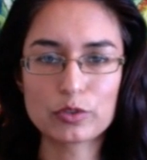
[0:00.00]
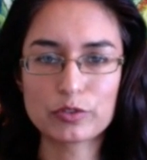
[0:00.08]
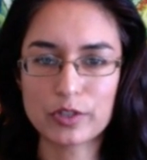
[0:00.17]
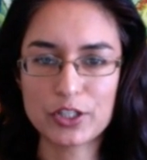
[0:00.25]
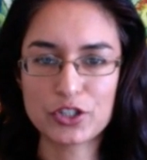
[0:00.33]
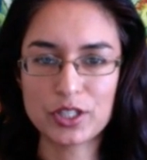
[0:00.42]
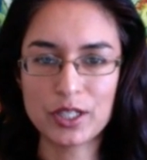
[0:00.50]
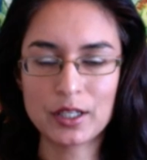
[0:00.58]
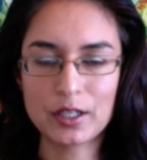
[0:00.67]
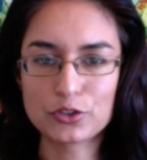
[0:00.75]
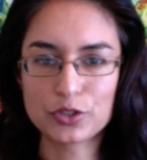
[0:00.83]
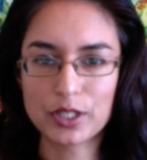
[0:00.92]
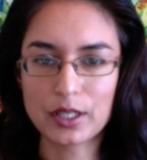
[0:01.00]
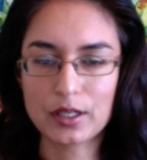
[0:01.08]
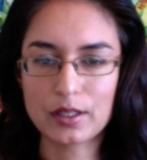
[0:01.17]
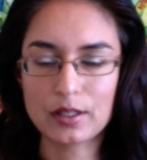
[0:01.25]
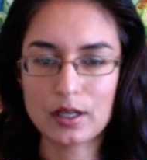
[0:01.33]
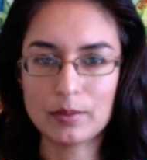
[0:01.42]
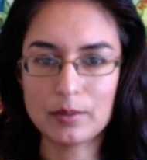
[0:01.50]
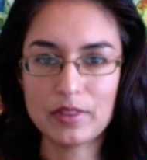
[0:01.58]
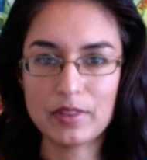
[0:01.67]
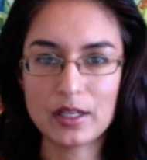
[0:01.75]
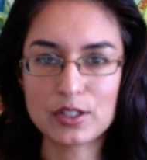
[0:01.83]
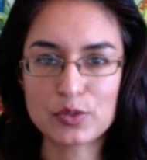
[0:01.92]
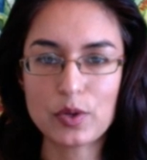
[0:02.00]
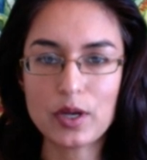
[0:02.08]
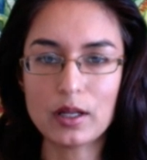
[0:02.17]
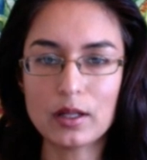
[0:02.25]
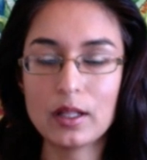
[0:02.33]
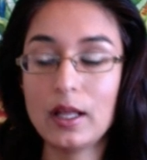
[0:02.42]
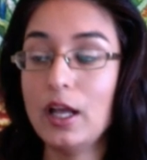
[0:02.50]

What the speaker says: refreshing drink then as well.